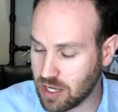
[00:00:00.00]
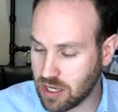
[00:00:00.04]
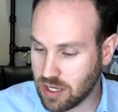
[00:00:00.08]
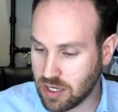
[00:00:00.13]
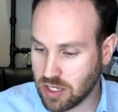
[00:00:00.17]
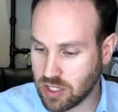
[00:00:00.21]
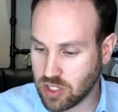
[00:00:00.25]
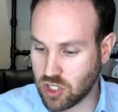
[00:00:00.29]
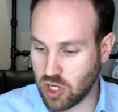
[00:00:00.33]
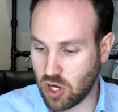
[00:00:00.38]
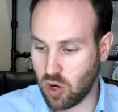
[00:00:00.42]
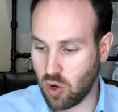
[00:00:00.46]

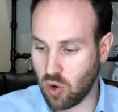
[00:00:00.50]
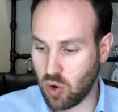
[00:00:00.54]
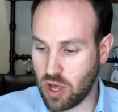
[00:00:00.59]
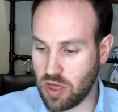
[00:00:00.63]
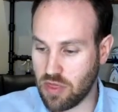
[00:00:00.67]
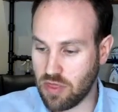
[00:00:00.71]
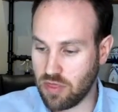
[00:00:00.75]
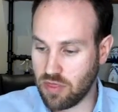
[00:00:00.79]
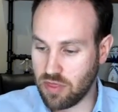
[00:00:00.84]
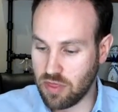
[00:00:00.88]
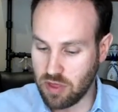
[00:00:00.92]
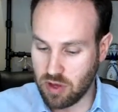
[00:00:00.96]
So,
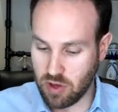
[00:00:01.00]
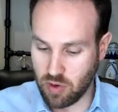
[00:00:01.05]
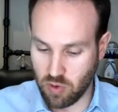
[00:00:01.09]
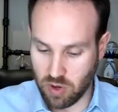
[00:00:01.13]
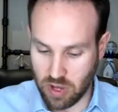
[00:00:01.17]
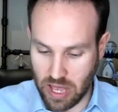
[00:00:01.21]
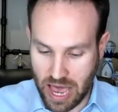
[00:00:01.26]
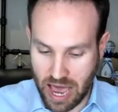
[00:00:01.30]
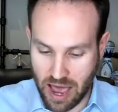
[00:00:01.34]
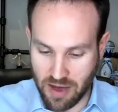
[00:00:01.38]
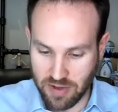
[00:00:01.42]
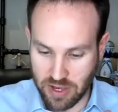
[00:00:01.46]

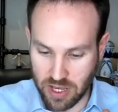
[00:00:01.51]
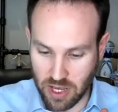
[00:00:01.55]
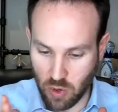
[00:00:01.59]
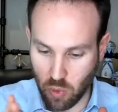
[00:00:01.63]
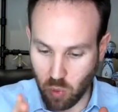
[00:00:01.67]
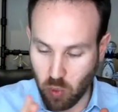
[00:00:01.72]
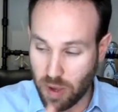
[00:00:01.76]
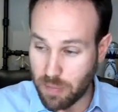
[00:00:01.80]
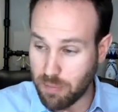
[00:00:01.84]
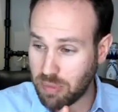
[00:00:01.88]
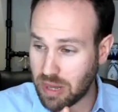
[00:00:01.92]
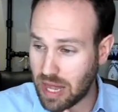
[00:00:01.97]
having a
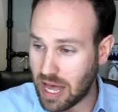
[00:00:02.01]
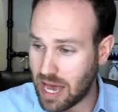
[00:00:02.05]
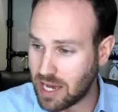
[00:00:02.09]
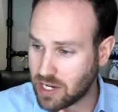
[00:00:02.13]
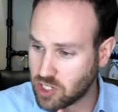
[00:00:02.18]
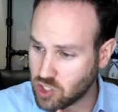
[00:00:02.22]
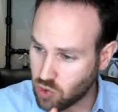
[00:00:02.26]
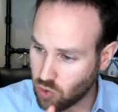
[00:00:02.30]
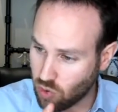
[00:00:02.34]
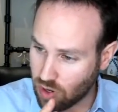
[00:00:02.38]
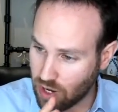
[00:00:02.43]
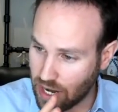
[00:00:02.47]
whiplash
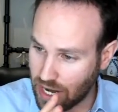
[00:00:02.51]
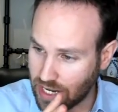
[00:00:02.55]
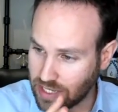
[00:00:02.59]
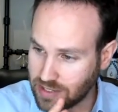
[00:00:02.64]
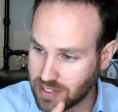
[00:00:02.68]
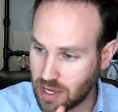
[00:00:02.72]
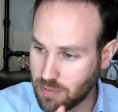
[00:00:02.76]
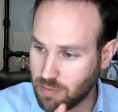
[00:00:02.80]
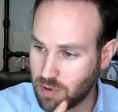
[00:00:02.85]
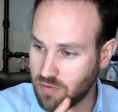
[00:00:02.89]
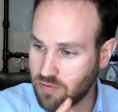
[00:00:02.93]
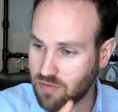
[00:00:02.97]
or any
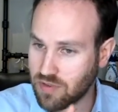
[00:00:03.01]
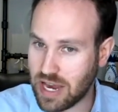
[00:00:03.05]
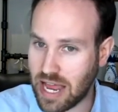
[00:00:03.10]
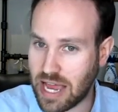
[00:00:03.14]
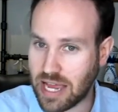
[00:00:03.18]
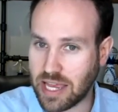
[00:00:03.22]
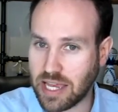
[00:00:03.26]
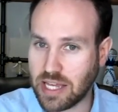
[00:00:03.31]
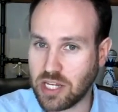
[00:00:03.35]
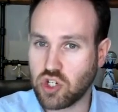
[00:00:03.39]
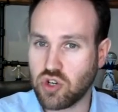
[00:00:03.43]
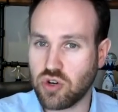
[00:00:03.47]
type of neck
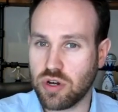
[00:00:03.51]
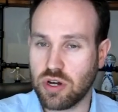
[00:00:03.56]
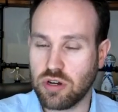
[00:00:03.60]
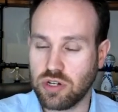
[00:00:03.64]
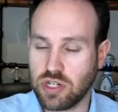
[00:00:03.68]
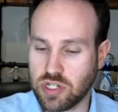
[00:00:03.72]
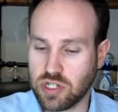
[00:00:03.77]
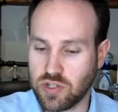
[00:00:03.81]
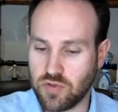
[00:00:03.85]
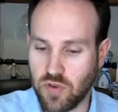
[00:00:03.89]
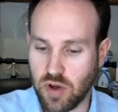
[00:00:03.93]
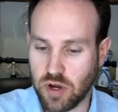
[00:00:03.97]
injury or
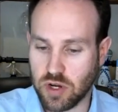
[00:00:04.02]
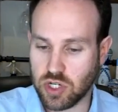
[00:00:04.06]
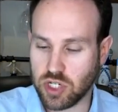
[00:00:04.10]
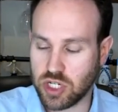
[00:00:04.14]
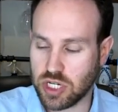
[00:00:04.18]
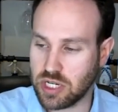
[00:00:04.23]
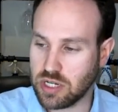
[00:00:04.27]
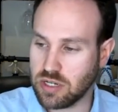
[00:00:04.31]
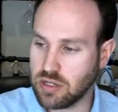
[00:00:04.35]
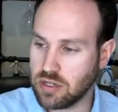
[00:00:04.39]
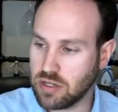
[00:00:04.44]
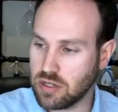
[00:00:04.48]

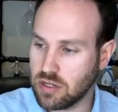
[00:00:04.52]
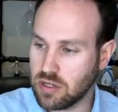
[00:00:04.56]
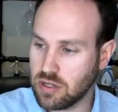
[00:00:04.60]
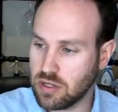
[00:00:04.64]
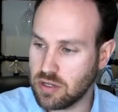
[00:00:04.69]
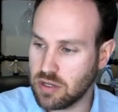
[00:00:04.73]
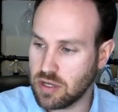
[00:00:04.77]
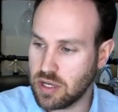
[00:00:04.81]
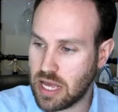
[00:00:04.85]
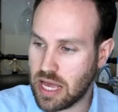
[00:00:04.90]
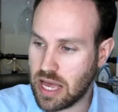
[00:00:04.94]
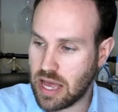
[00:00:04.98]
dysfunction
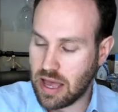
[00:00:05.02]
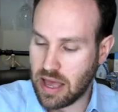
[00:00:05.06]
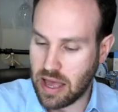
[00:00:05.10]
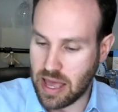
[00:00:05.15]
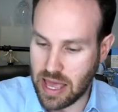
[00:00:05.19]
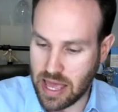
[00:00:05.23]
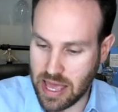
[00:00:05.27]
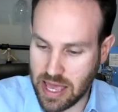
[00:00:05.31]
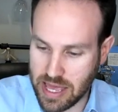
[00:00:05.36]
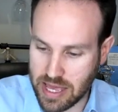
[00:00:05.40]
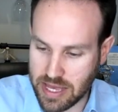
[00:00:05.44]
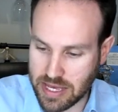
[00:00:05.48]

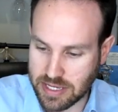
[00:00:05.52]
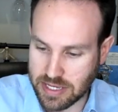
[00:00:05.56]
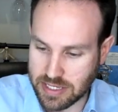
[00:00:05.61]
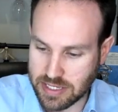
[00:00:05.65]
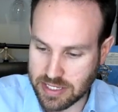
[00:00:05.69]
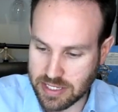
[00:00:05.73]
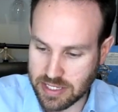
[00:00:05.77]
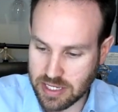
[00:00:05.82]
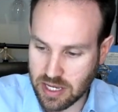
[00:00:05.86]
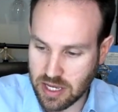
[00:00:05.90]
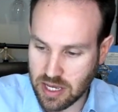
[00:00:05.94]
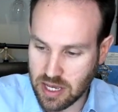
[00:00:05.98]

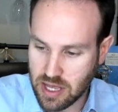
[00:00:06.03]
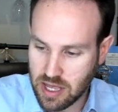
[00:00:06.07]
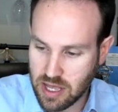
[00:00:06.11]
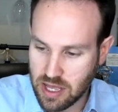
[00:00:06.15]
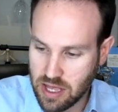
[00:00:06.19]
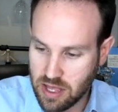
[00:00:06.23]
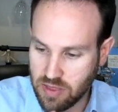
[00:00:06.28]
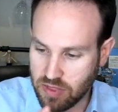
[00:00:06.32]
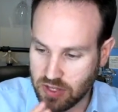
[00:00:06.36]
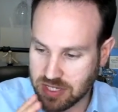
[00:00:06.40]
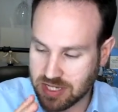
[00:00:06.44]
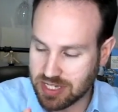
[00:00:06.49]
is
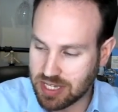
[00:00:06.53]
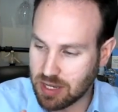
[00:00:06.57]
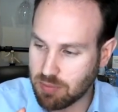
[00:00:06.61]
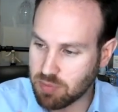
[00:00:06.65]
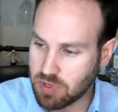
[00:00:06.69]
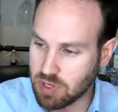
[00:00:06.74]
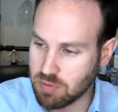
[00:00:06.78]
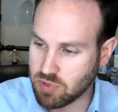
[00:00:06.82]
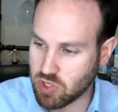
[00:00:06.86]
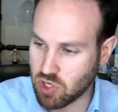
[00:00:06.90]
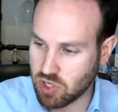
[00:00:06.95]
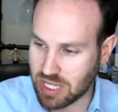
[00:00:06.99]
the
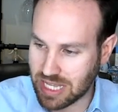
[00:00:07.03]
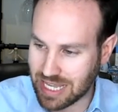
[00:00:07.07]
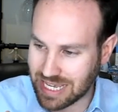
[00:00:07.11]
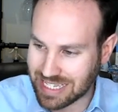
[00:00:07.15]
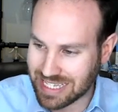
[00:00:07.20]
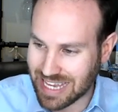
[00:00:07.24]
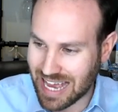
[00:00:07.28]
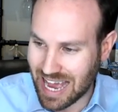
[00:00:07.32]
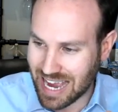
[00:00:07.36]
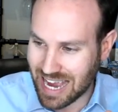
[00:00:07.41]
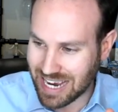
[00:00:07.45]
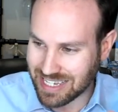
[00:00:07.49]
symptoms are the
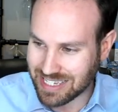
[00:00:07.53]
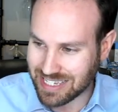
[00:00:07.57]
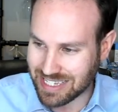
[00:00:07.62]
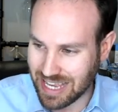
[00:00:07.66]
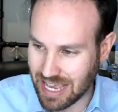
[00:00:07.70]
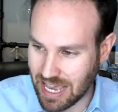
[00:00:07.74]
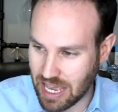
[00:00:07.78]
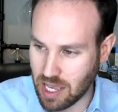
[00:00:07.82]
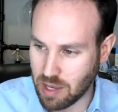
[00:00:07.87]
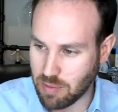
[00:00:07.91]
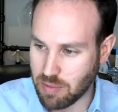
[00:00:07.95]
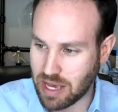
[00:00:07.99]
exact
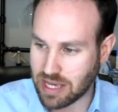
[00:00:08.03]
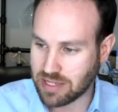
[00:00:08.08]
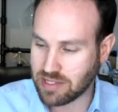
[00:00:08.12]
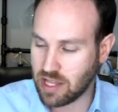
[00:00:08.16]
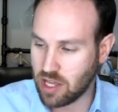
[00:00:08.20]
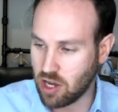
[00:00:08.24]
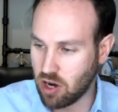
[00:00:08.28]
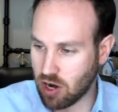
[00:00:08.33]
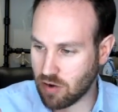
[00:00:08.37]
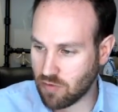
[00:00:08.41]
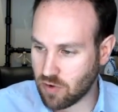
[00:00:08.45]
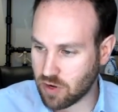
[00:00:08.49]
same as they
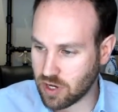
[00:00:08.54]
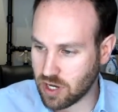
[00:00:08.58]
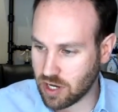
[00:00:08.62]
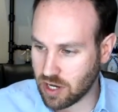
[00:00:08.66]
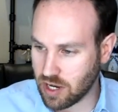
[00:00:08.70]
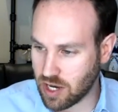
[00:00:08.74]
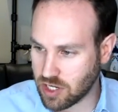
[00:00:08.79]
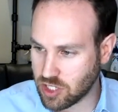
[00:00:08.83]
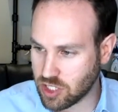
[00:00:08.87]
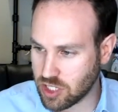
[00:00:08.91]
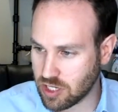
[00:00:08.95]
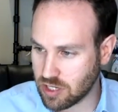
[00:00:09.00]
are for
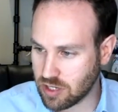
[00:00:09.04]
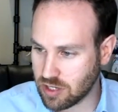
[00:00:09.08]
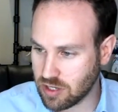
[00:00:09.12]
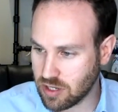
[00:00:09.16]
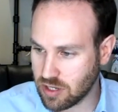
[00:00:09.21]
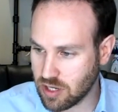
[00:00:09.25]
concussion.